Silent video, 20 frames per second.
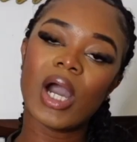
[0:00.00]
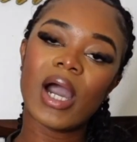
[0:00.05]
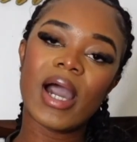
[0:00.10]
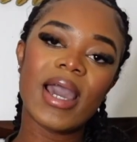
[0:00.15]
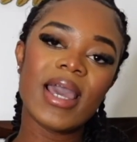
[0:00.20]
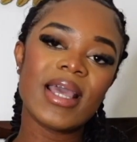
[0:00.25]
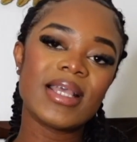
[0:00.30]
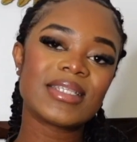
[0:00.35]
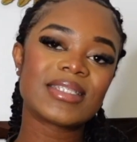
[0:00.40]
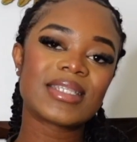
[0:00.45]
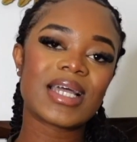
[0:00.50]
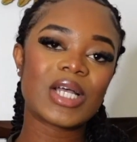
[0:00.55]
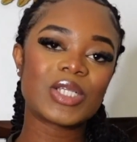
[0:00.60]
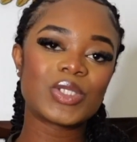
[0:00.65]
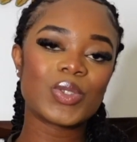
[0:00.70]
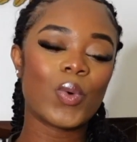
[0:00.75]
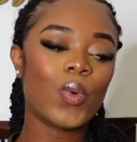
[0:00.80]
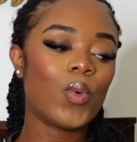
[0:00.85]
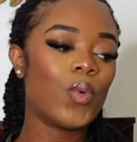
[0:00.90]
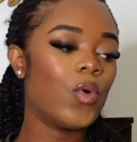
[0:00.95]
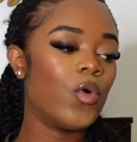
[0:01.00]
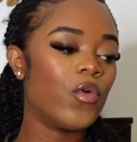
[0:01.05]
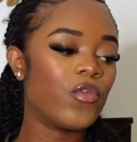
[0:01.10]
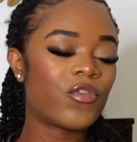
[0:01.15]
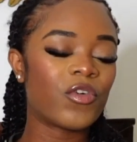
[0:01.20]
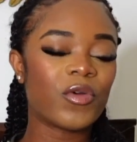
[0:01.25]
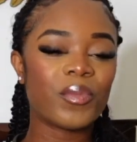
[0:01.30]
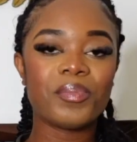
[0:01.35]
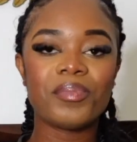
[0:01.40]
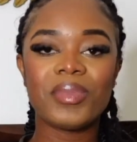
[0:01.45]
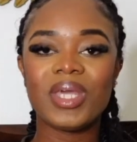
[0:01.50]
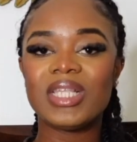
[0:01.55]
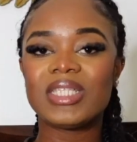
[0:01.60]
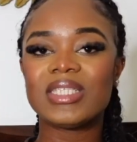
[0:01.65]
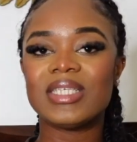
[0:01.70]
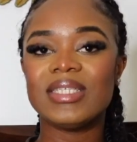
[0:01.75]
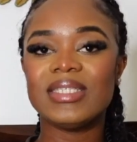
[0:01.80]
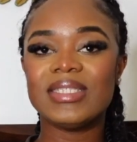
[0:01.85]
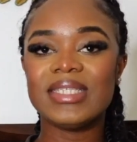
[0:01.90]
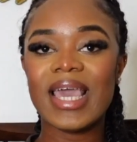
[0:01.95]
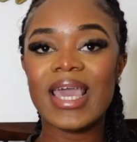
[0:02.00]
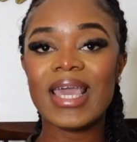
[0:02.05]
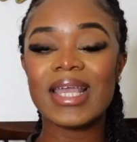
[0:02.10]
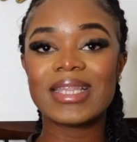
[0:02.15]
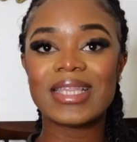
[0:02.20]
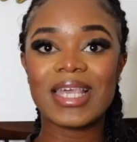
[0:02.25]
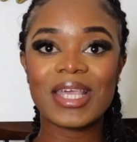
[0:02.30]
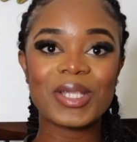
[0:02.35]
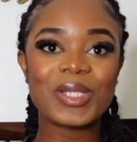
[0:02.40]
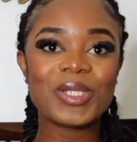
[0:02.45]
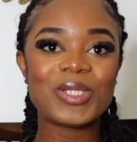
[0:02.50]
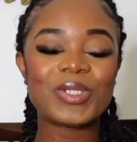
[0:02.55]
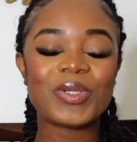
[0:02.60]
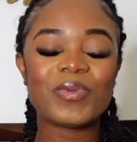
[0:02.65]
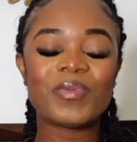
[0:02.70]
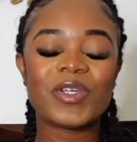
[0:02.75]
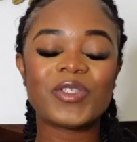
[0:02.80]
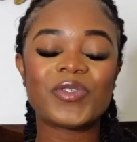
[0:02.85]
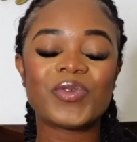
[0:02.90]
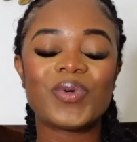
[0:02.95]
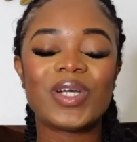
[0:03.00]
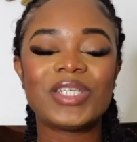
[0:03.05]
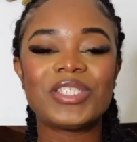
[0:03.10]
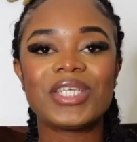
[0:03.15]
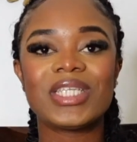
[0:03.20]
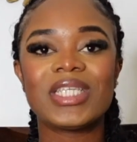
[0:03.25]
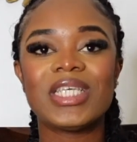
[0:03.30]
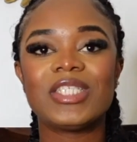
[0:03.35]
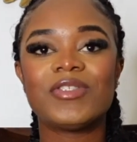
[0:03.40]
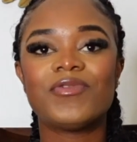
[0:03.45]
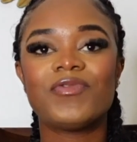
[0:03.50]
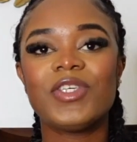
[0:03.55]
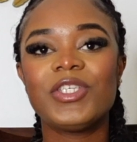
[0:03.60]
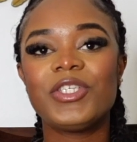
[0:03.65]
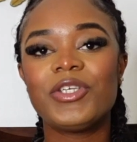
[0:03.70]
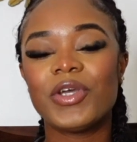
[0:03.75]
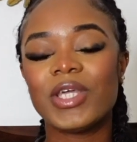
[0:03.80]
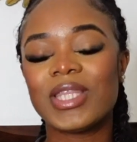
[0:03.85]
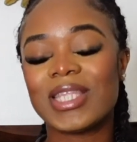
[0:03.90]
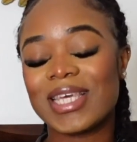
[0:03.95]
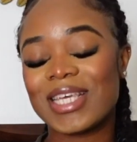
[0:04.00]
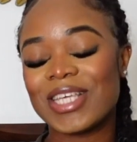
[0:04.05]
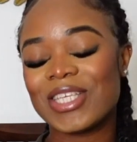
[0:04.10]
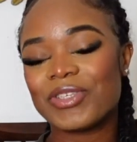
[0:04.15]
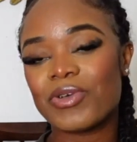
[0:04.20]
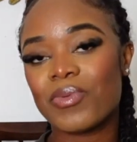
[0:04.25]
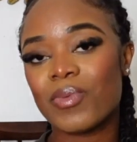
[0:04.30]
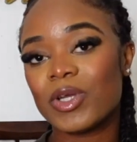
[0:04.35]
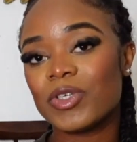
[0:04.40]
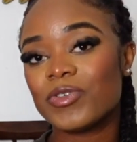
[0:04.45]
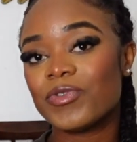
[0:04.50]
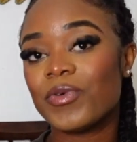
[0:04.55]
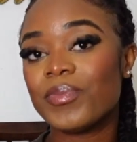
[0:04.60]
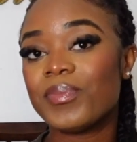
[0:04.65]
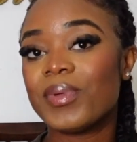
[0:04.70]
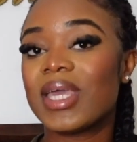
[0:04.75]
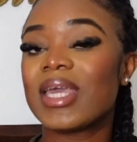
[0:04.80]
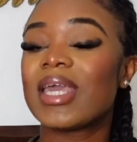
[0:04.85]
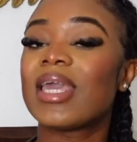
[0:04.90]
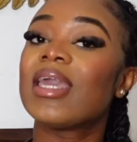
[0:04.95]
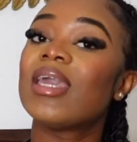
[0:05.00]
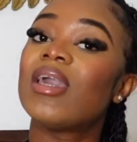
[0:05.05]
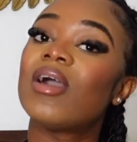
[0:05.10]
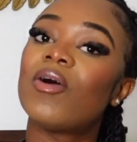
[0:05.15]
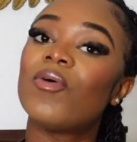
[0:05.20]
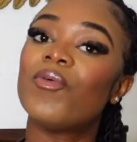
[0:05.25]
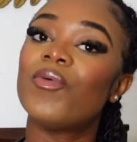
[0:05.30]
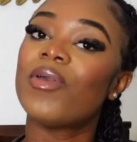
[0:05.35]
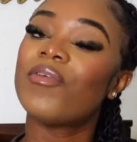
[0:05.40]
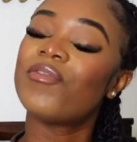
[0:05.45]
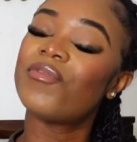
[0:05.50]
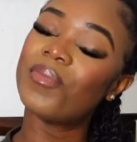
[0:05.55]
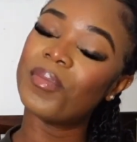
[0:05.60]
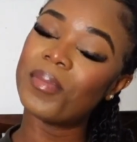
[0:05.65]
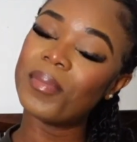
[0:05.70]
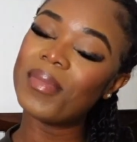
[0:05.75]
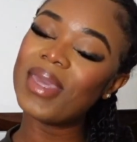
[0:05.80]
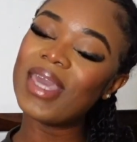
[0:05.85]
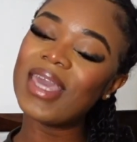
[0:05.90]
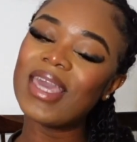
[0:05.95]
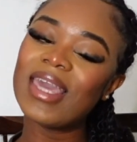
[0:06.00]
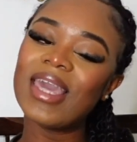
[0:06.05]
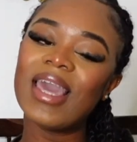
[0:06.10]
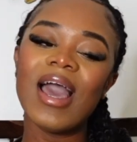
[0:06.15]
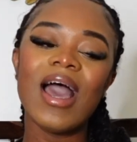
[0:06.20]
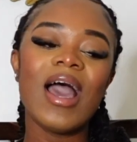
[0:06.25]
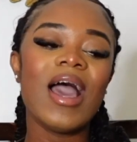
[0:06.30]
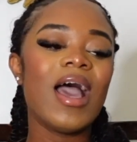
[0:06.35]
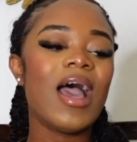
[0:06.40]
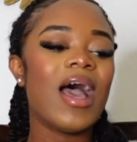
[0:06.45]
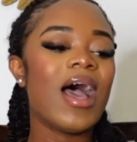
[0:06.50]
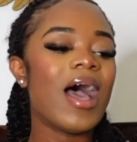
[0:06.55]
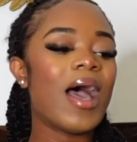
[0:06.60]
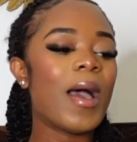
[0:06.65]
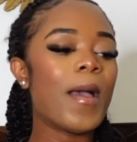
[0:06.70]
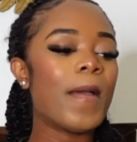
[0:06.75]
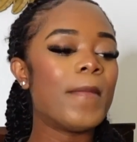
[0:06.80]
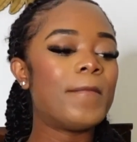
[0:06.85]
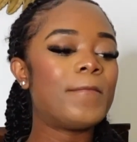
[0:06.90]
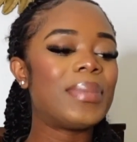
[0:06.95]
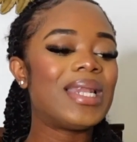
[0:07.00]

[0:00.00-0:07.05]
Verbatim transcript: guys that's all from me today thank you so much for watching this video thank you so much for being here with me uh,